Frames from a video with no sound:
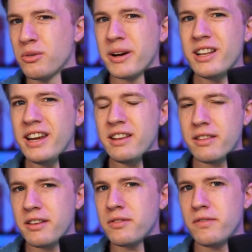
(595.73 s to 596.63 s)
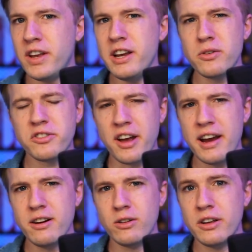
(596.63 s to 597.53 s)
really, this video's
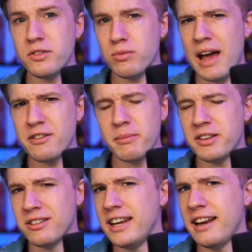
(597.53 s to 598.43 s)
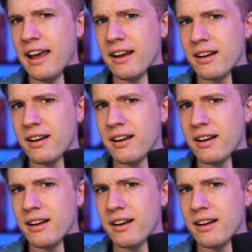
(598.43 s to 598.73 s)
title is rather misleading.